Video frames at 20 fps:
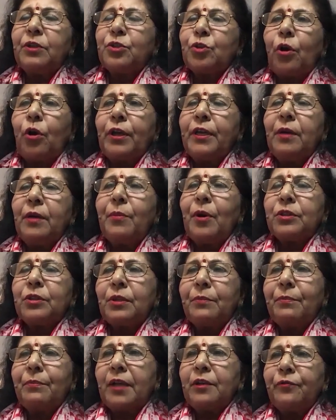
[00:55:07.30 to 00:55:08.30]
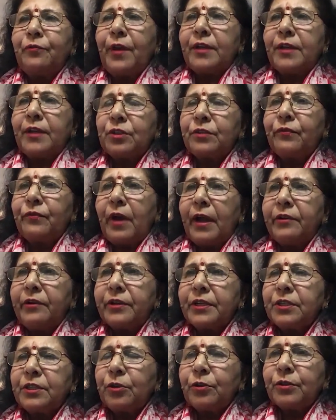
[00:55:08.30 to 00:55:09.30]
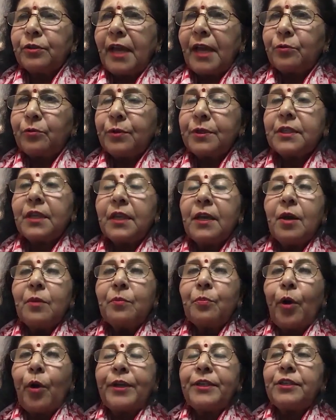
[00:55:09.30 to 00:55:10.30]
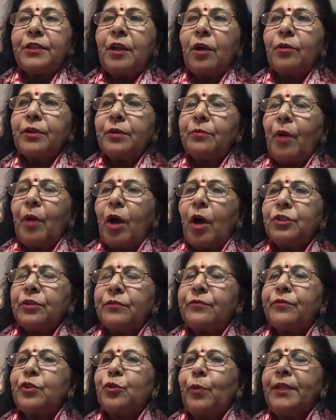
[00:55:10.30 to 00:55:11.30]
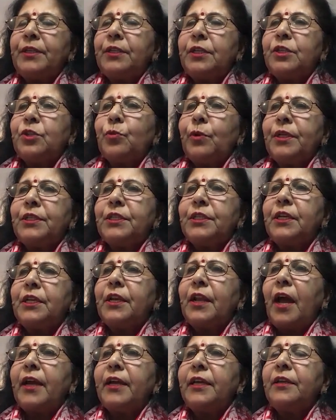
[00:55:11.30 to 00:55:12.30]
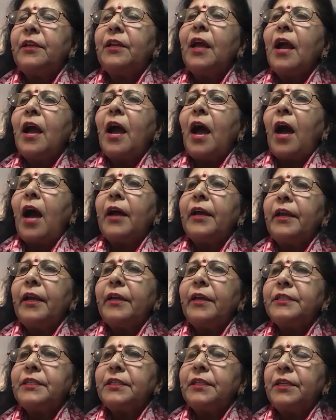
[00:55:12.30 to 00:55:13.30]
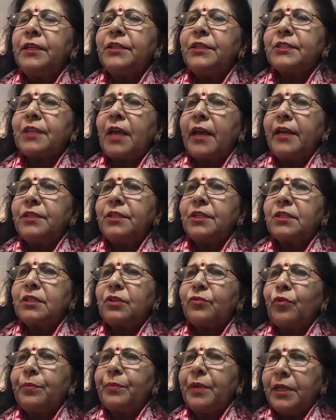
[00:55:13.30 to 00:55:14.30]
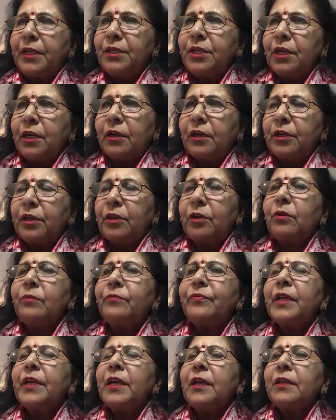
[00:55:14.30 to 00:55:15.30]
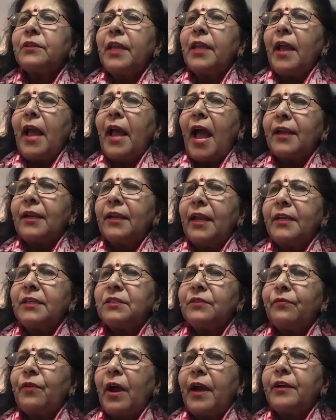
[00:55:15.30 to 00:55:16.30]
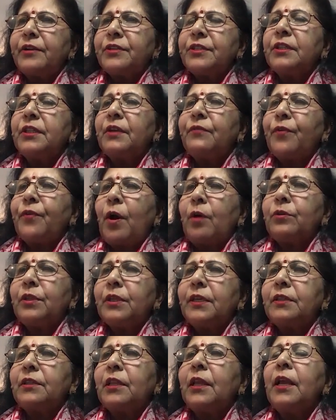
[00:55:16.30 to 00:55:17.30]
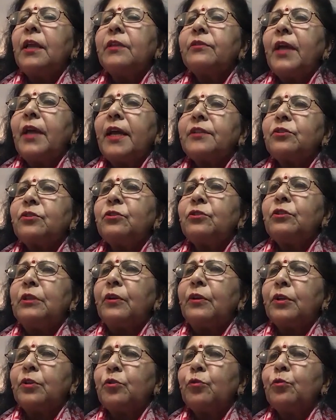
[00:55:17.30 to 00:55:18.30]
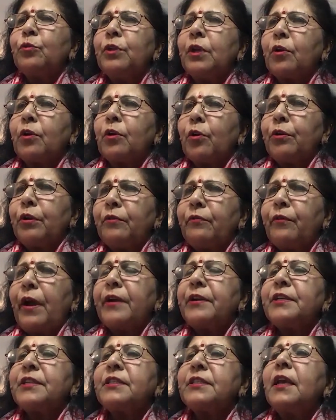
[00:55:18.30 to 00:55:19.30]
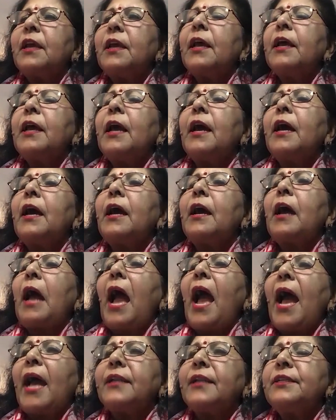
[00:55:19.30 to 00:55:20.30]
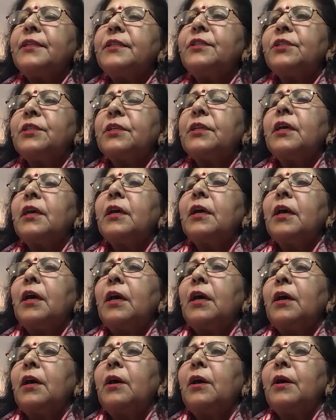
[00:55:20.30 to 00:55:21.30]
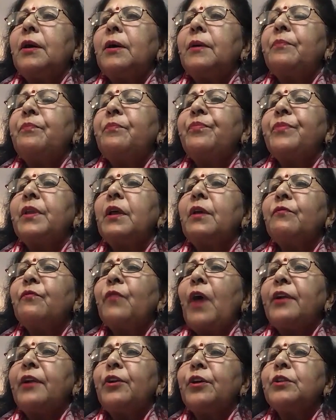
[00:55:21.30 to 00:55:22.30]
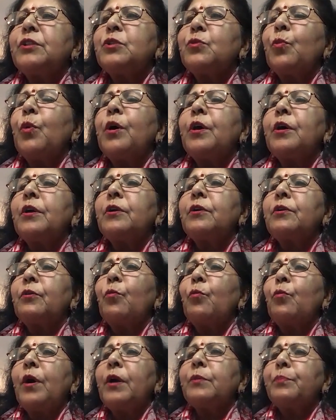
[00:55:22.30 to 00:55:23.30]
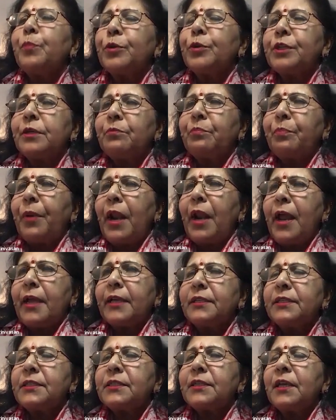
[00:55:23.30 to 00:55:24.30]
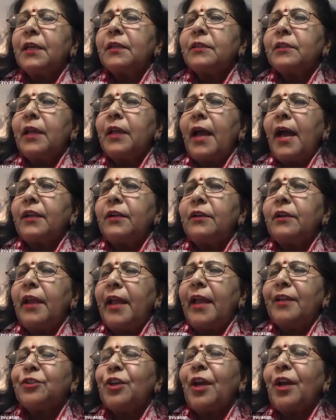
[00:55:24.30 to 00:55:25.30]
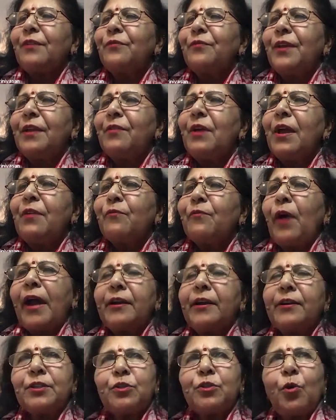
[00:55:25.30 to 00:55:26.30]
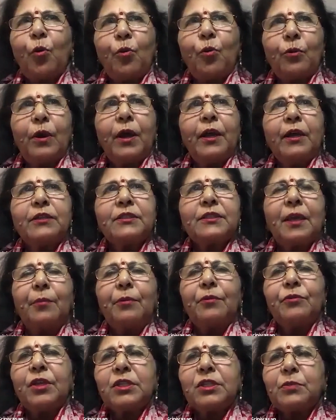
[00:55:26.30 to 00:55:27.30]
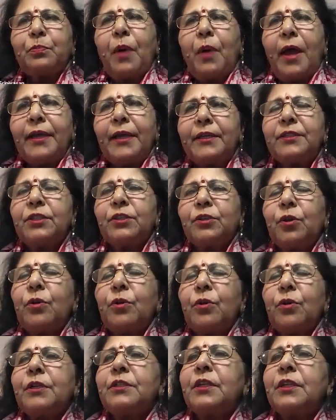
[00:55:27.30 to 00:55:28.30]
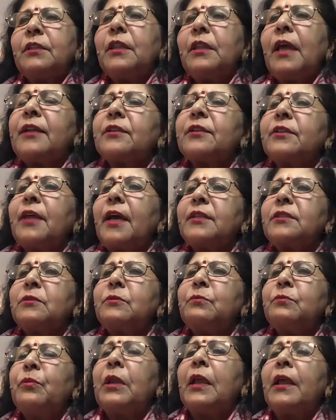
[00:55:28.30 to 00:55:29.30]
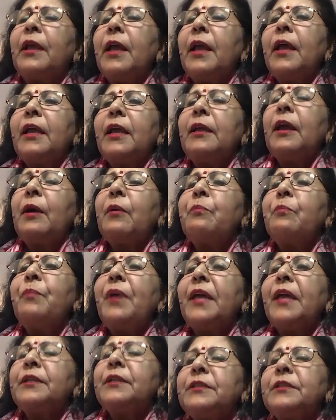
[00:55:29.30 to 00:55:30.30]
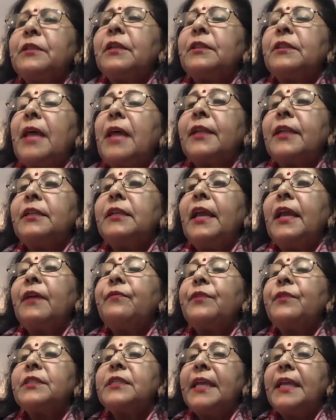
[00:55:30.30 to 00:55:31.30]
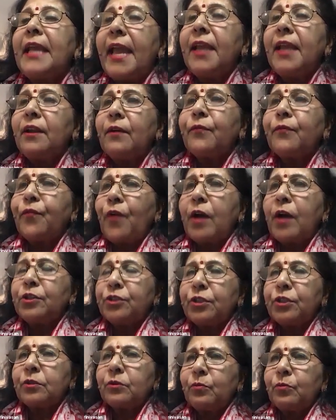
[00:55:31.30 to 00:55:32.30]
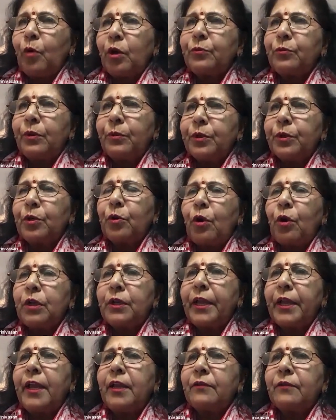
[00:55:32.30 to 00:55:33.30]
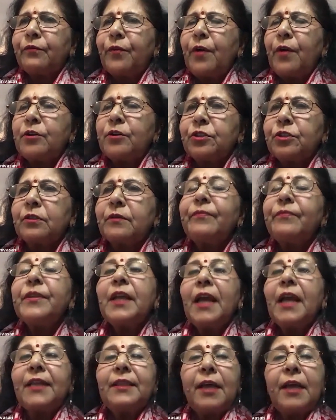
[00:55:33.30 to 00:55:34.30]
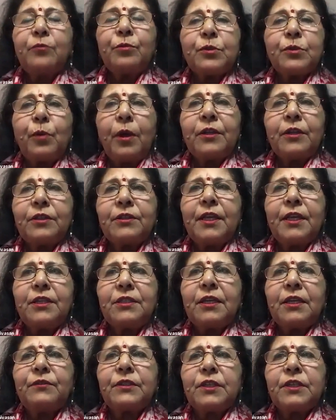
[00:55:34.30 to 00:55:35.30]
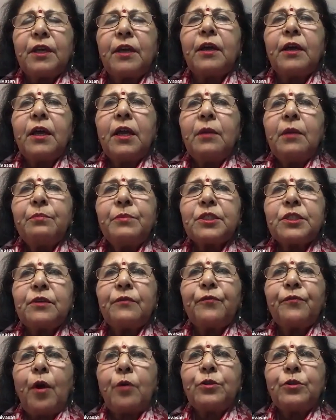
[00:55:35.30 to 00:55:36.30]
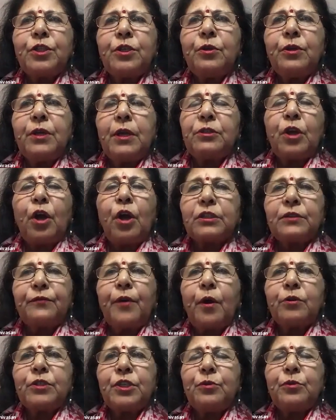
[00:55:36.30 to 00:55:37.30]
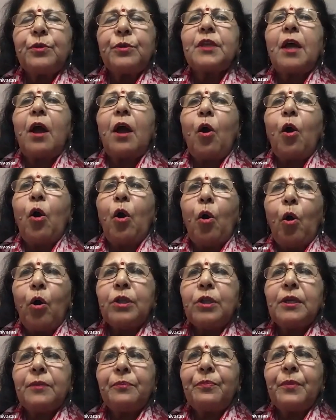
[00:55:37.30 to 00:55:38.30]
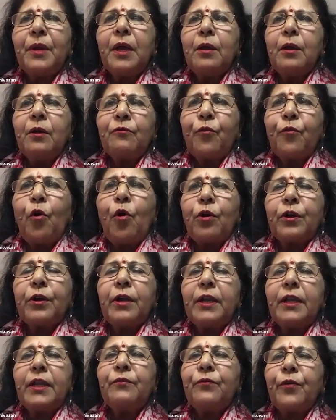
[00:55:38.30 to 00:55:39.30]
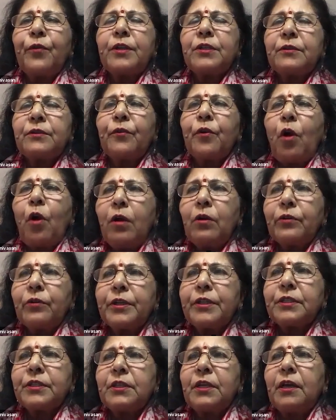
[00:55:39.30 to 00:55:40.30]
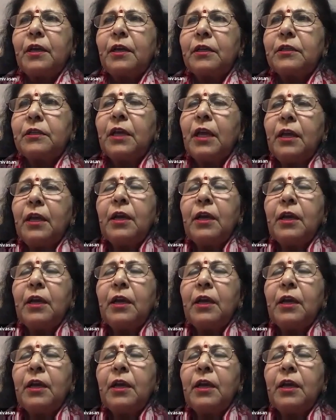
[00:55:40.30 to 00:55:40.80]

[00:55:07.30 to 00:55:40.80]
talking about the manufactured virus, you know, that was pointed out in March of 2020, 9 IIT scientists from India, you know, they analyzed the virus and they found that to the coronavirus added virions were put in place. They added an HIV virus. So some of the spikes, you know, contain that, and that's made it, that gave it gain of function, what we would call gain of function. And right. That was one of the things that Mr. Fauci, Dr. Fauci was hauled up for in front of Congress a